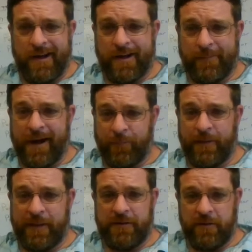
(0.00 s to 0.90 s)
um, I'm
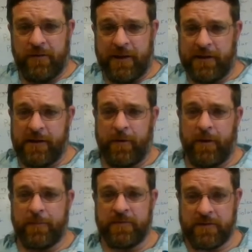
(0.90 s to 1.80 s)
willing to use LED
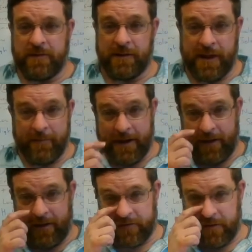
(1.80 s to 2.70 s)
bulbs to light up my
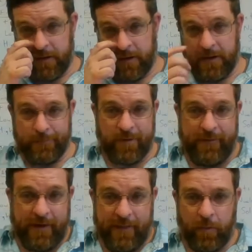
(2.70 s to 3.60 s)
house,
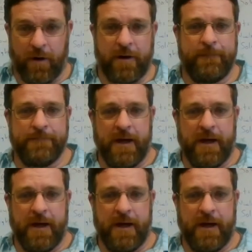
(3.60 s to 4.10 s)
provided they work.